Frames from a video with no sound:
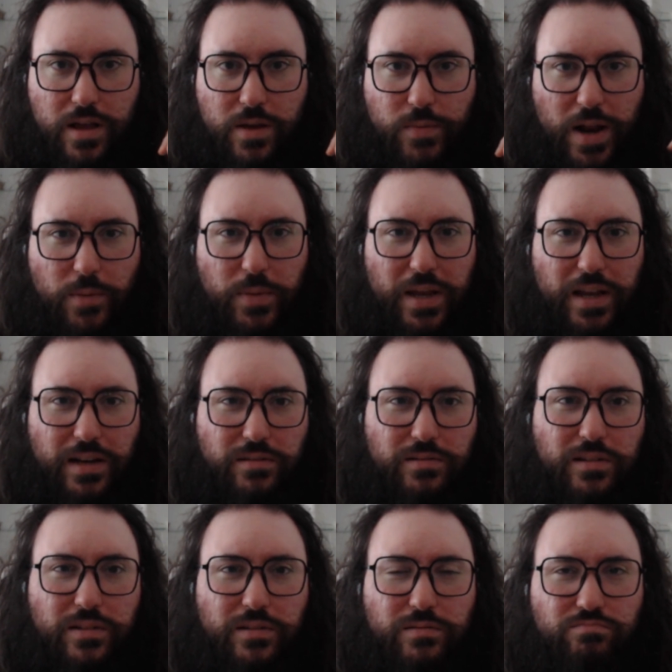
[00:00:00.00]
I mean,
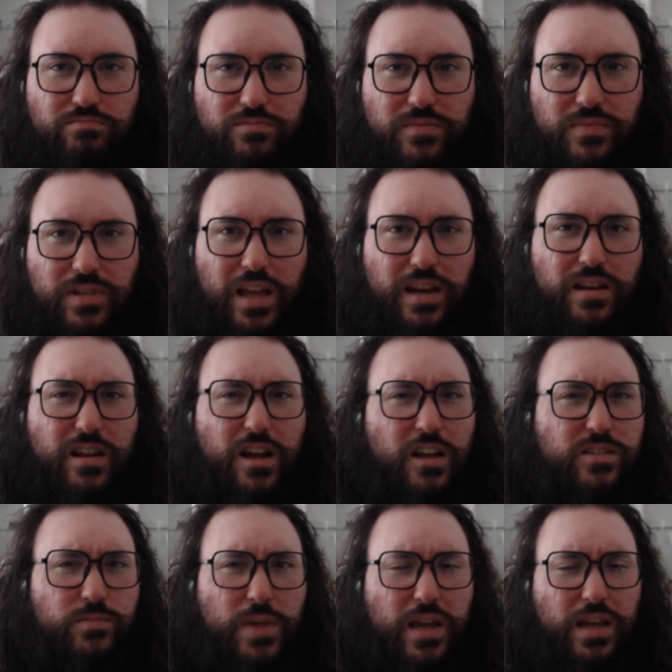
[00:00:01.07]
it
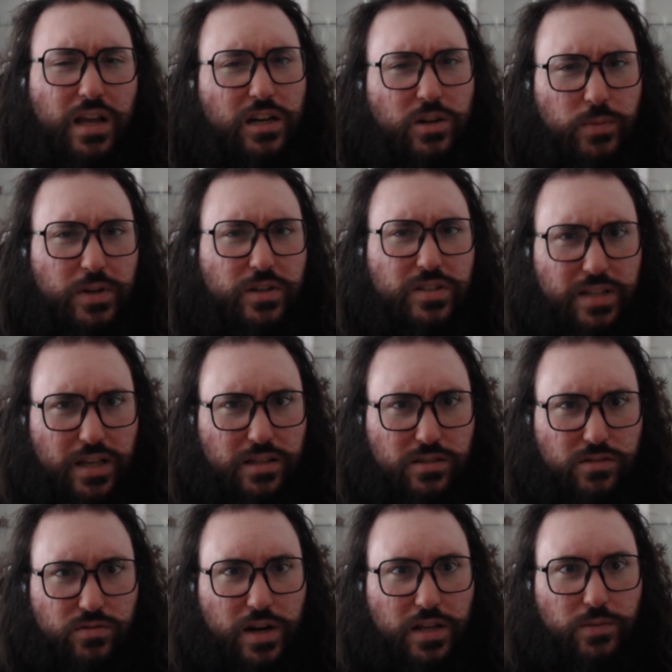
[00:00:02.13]
does make a little bit of
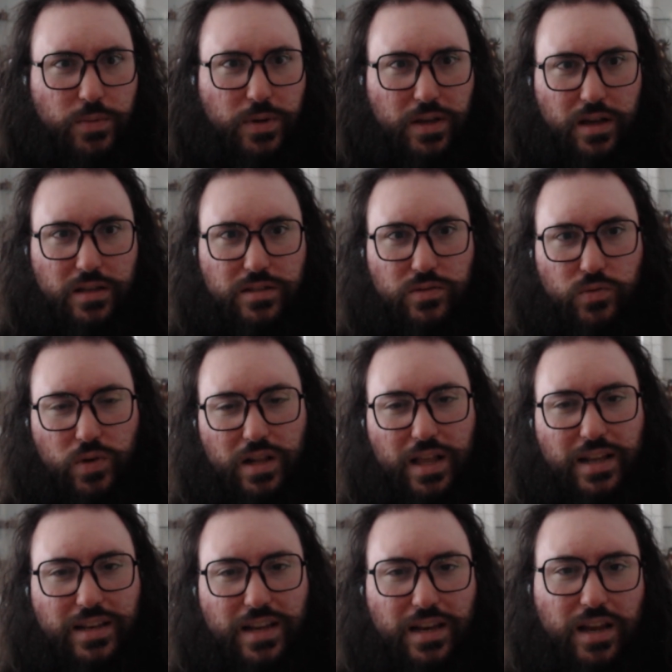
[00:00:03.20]
sense, right? Because, well,
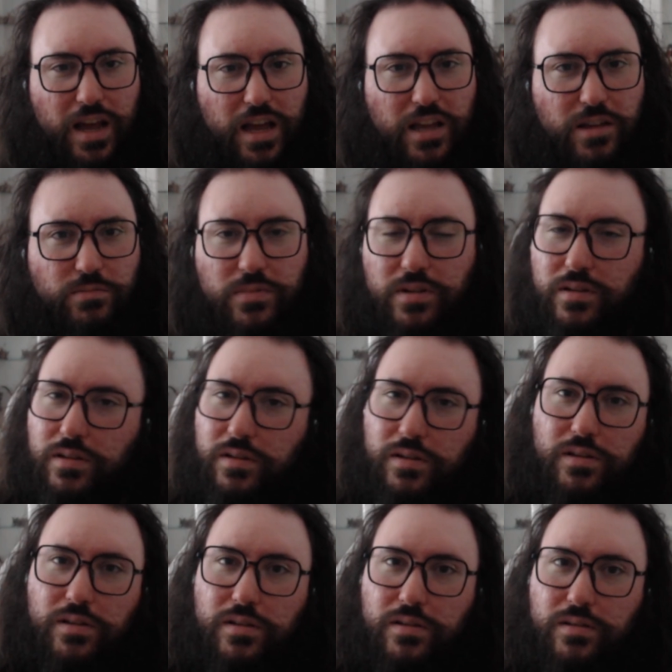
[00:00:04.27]
at that time,
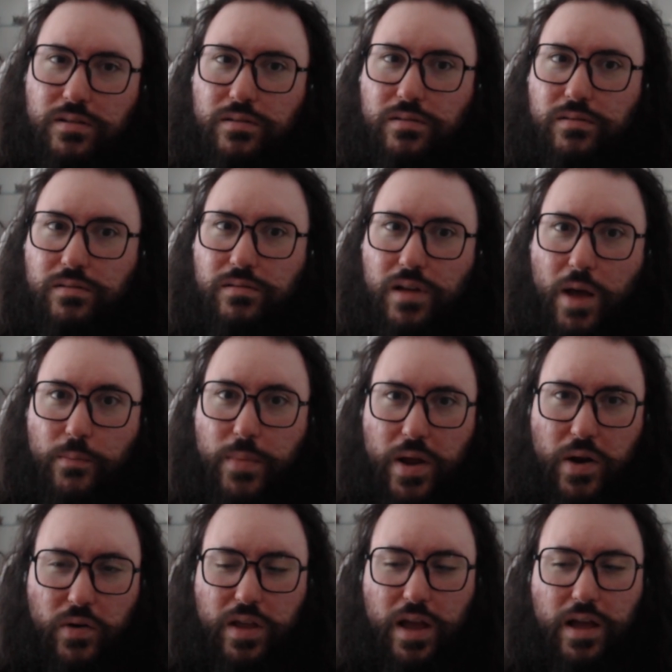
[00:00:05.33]

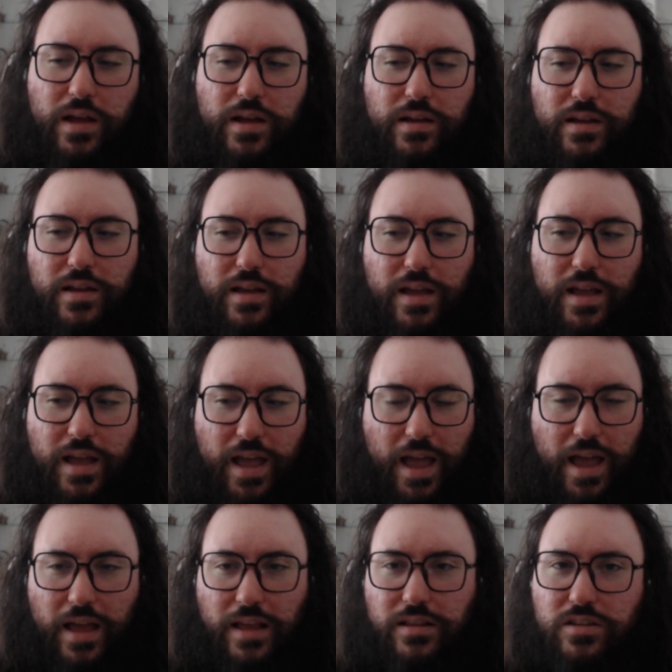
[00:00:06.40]
America
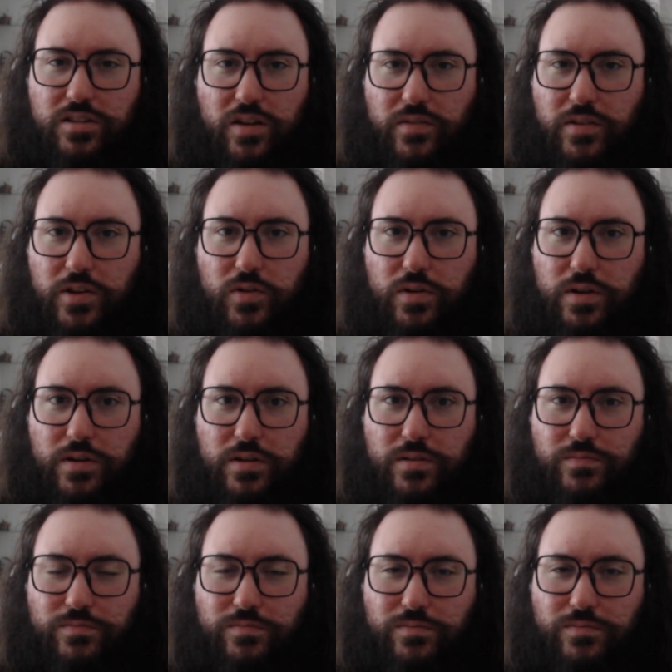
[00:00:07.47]
and the Soviet
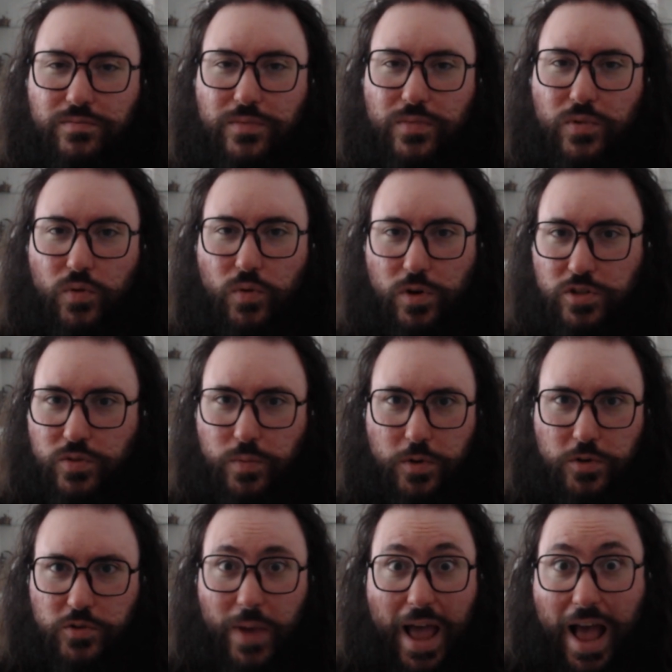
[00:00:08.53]
Union were
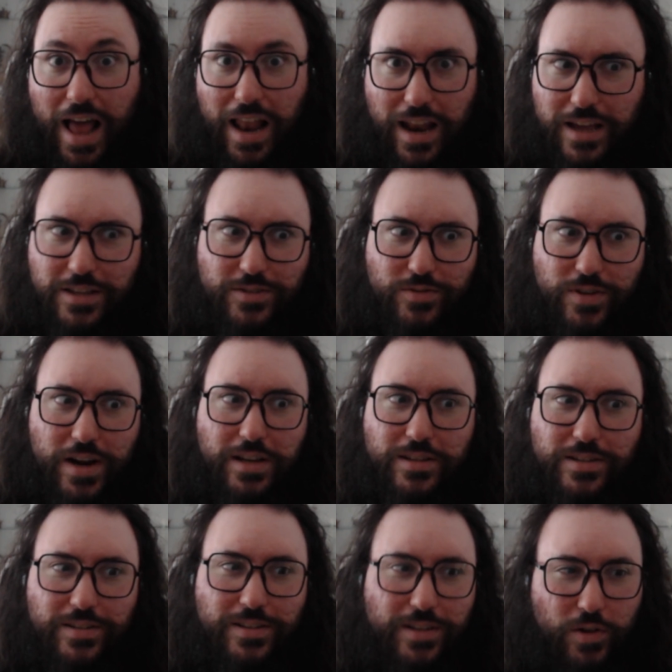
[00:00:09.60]
supposed to be allies,
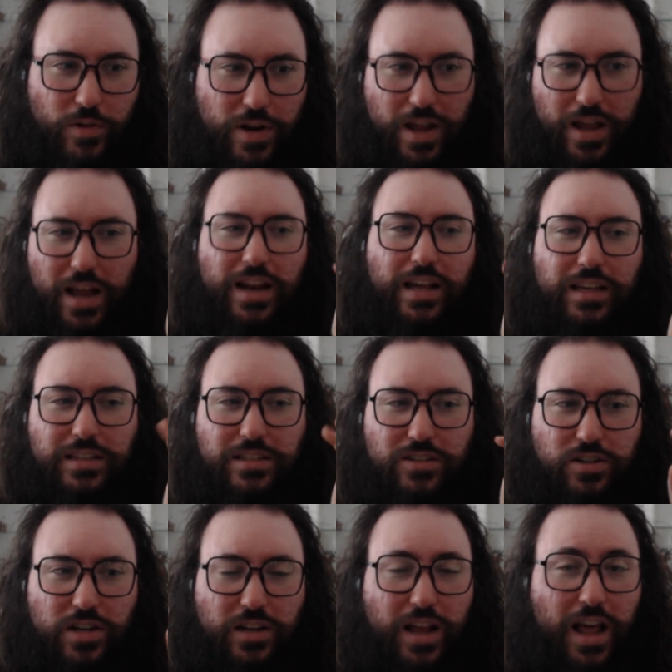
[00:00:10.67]
right? Or they had like a
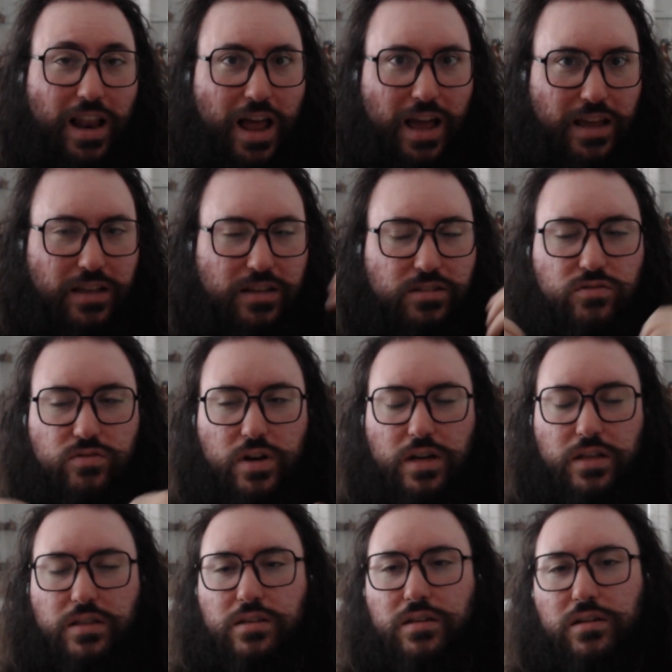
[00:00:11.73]
certain alliance,
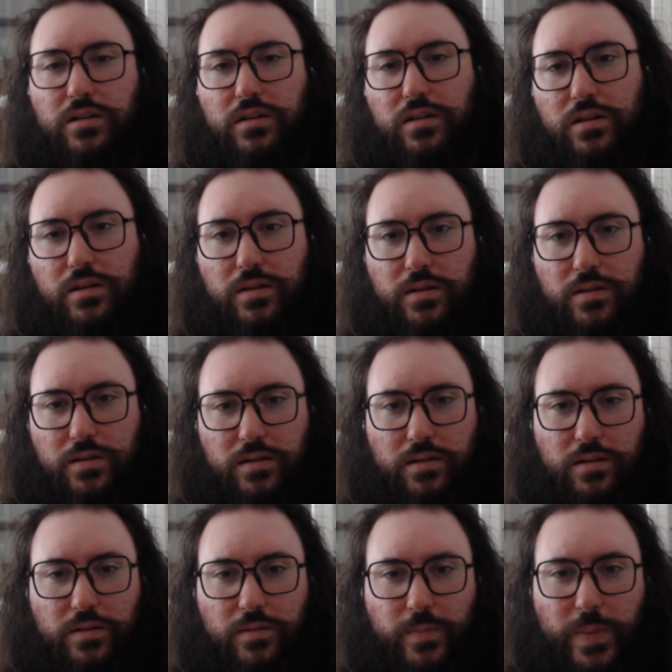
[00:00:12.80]
right?
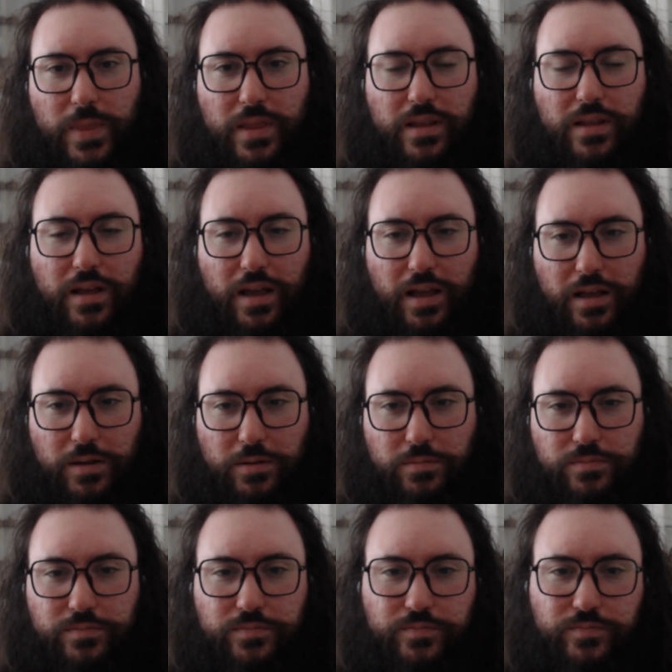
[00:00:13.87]

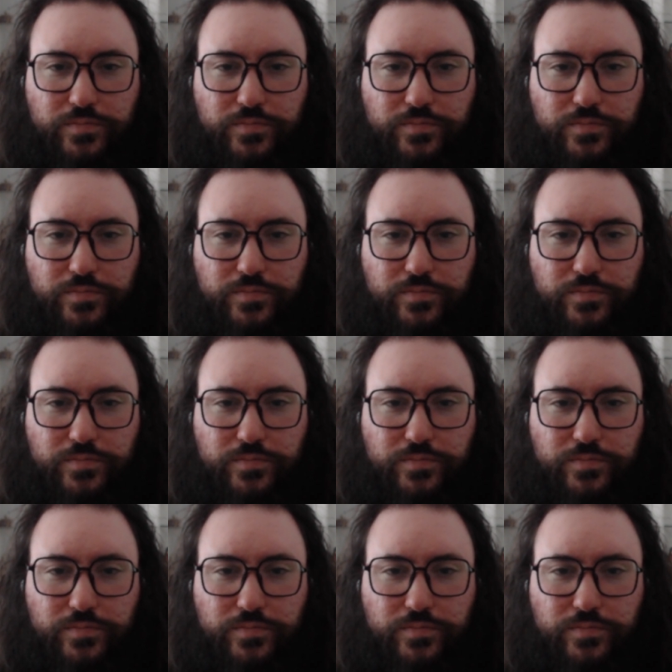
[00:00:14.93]
Um,